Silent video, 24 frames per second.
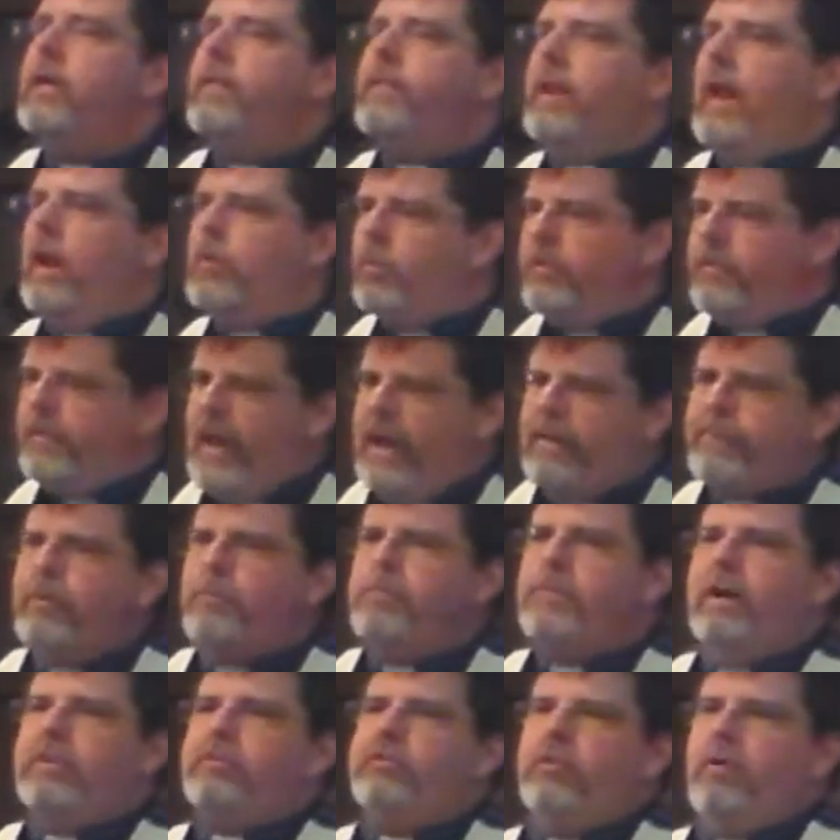that I will
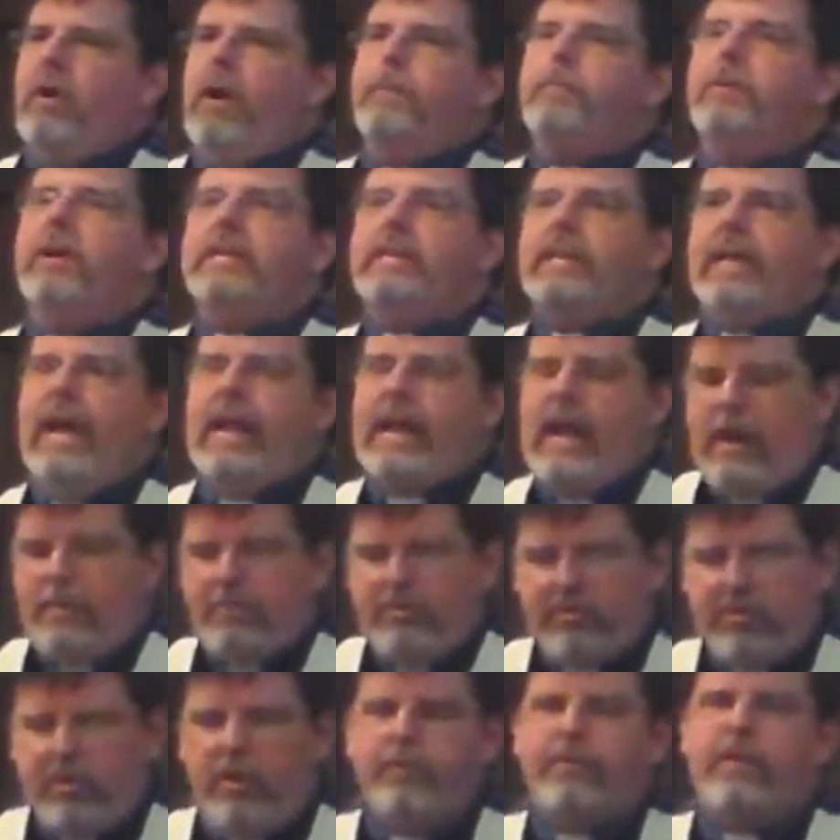never measure up, and yet
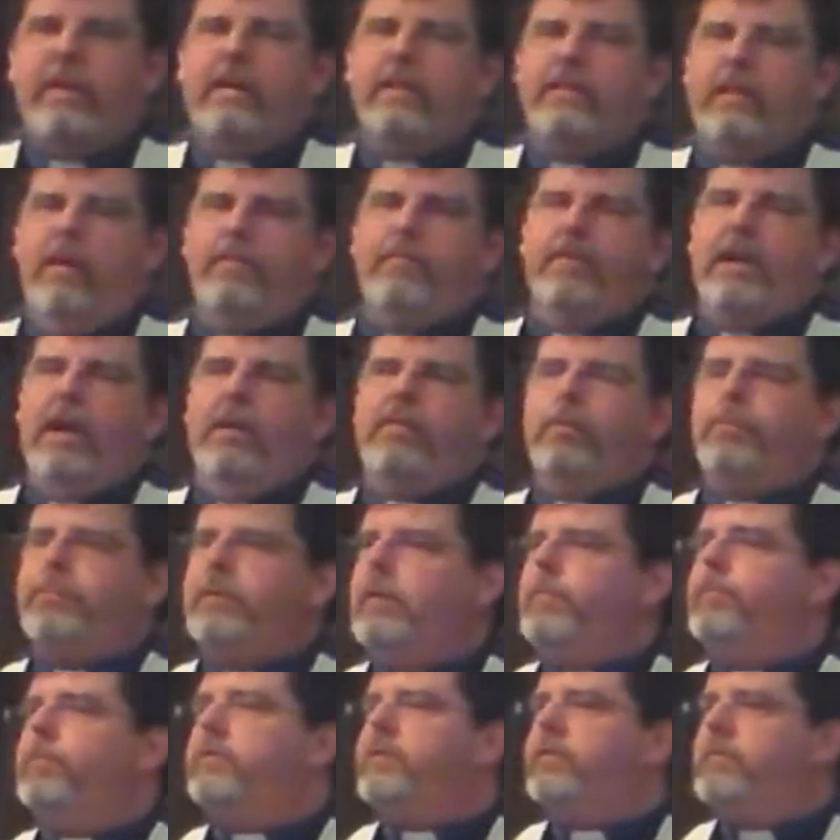I'm serving and loving other
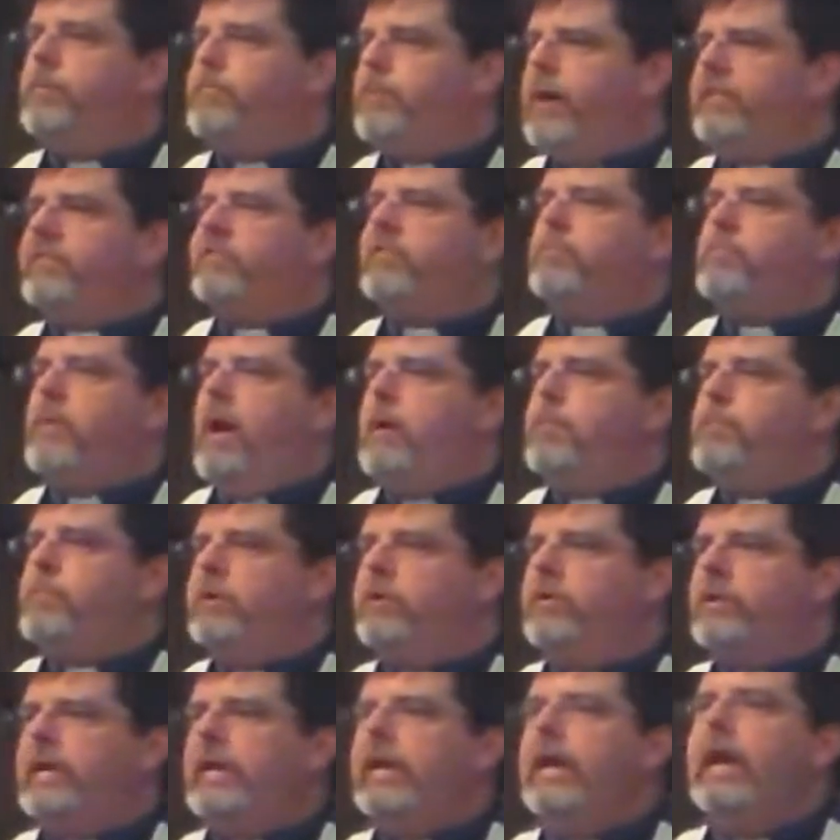people to the best of my
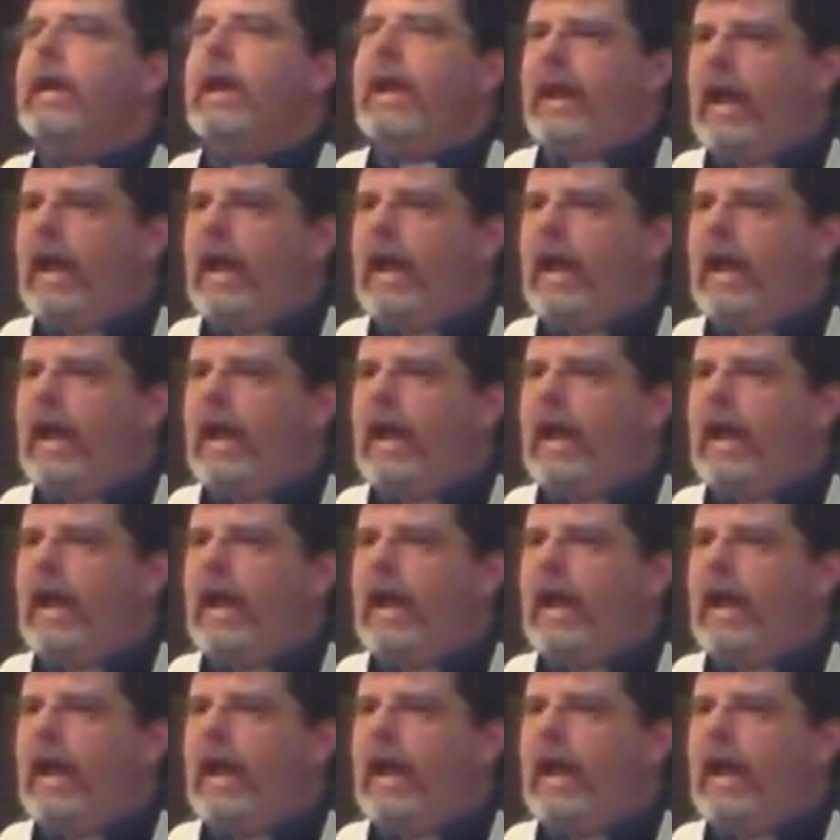ability,